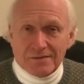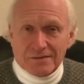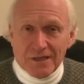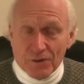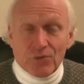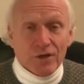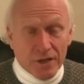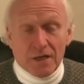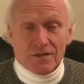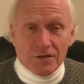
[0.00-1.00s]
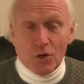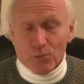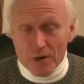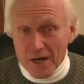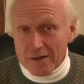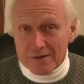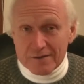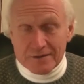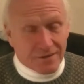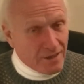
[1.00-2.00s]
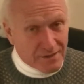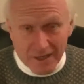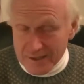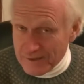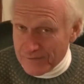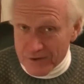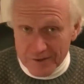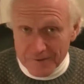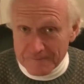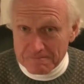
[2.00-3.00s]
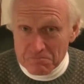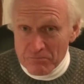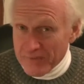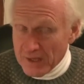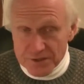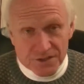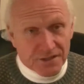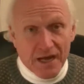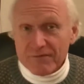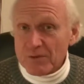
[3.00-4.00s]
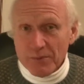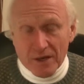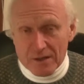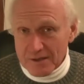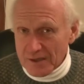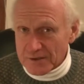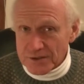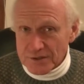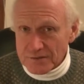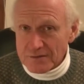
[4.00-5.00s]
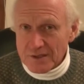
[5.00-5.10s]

It really is a no-brainer. It's not that difficult. You just have to pay attention.